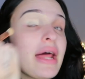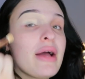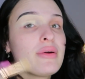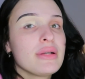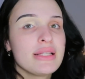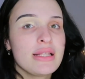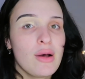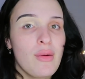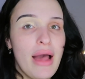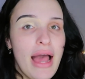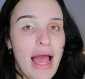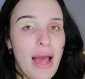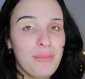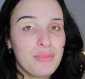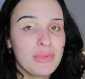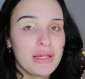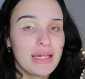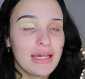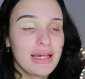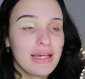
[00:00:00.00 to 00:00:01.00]
I was so
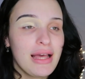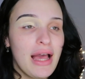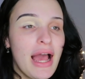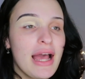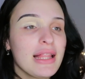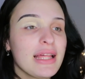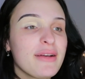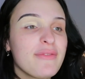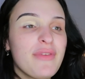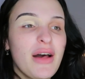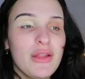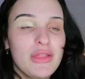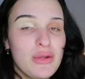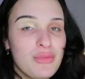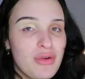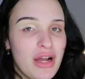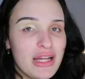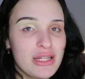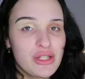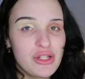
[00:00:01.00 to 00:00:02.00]
happy. I like felt the
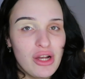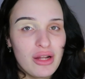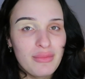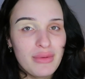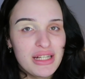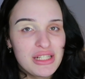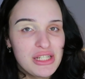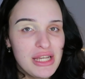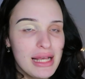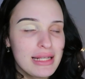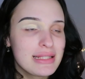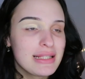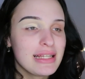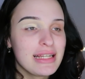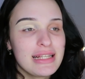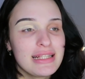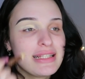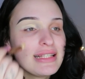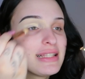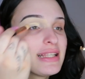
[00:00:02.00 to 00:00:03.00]
pressure on my chest,
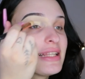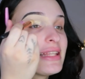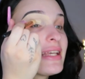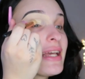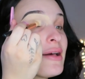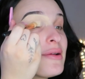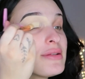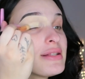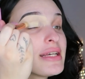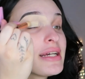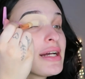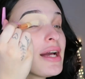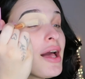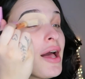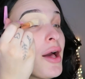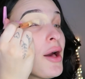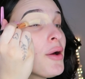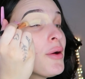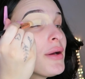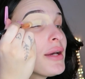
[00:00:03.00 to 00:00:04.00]
and instantly I was like,
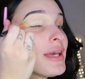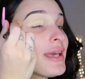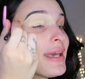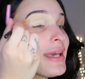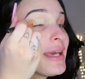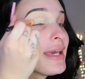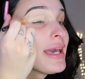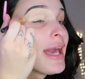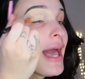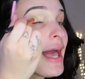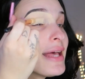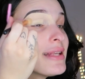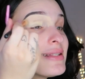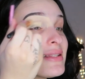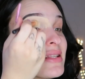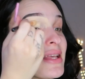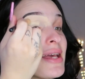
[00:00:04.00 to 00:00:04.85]
oh yes.